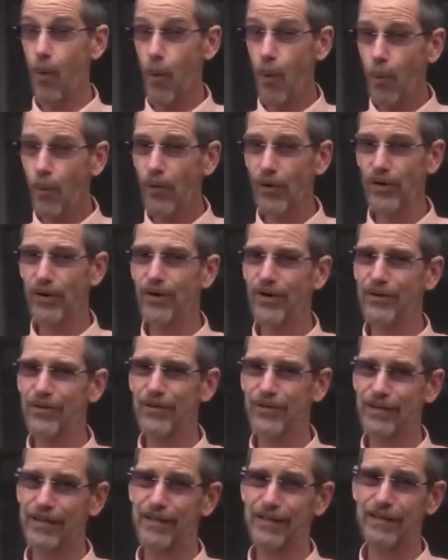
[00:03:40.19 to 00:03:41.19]
Or you
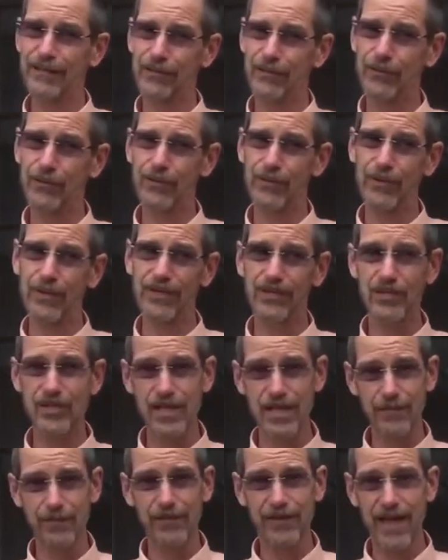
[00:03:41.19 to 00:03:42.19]
can do the
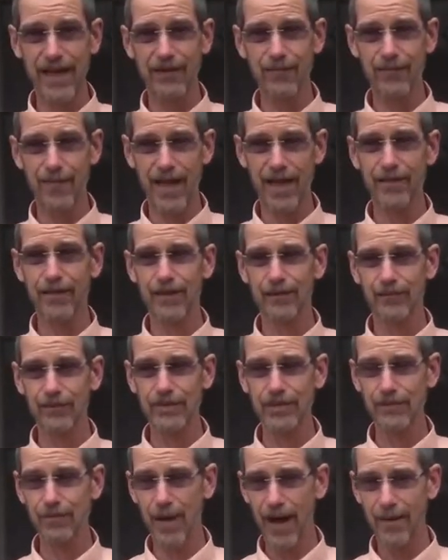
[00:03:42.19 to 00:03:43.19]
cheapskate method, which
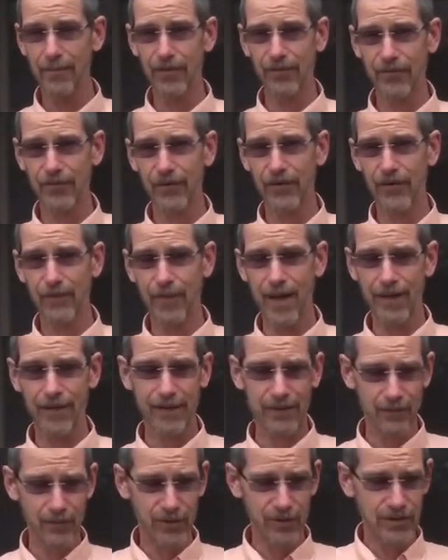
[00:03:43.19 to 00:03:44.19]
is my preferred
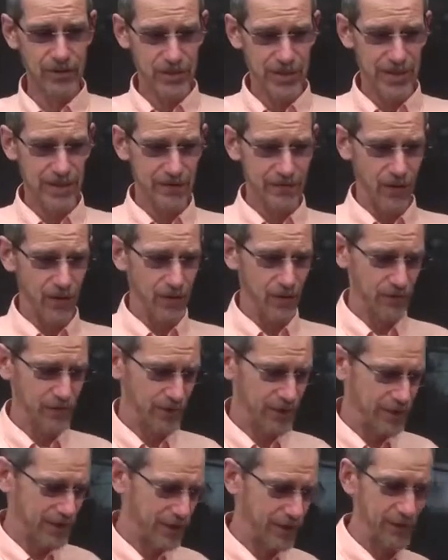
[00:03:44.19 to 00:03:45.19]
method, which is
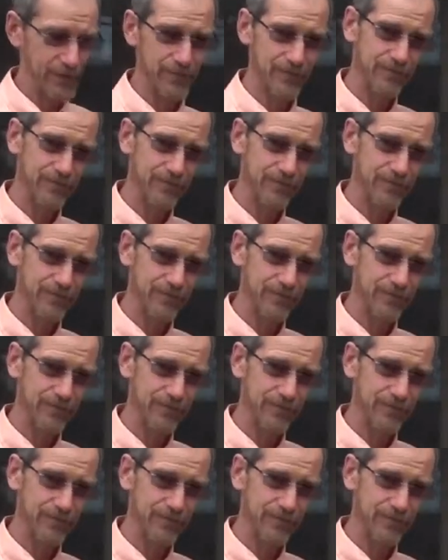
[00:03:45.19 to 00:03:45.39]
over here.